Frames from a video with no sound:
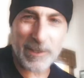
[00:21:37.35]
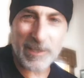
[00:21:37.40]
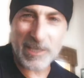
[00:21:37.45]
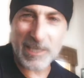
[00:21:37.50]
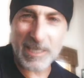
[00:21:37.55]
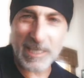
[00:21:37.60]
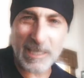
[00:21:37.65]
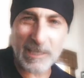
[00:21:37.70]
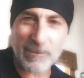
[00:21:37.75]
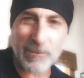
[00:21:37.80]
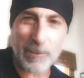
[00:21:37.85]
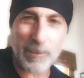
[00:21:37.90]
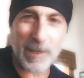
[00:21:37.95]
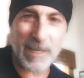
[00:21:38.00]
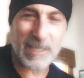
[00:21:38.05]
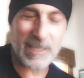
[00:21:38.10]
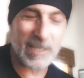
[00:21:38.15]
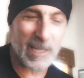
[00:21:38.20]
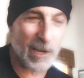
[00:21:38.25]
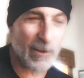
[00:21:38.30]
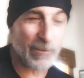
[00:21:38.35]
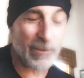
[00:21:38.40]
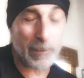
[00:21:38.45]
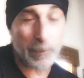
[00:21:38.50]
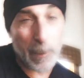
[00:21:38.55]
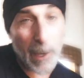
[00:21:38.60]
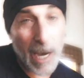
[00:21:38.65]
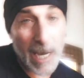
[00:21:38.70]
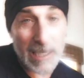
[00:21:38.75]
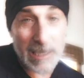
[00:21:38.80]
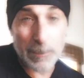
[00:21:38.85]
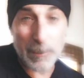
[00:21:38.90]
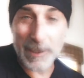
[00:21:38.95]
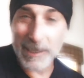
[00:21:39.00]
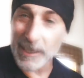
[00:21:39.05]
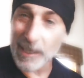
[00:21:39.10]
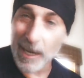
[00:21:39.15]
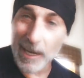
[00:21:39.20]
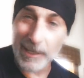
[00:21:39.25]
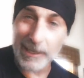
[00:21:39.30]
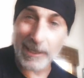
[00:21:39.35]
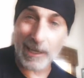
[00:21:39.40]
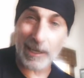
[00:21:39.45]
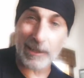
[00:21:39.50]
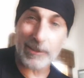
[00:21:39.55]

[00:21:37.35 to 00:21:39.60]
Steve and myself and possibly Nadi.